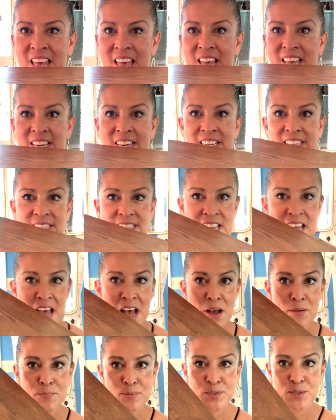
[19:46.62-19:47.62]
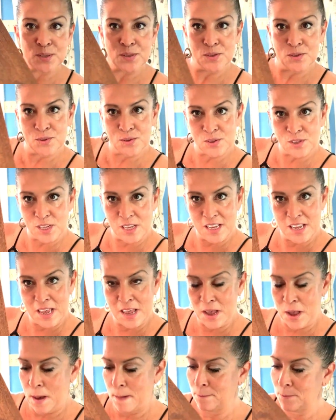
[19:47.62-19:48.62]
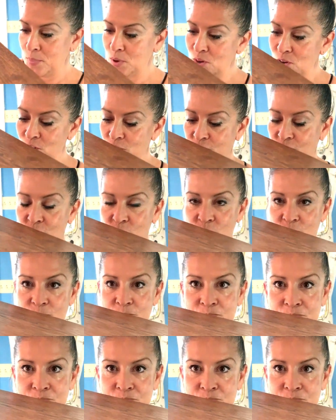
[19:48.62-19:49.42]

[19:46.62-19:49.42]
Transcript: and it's absolutely beautiful.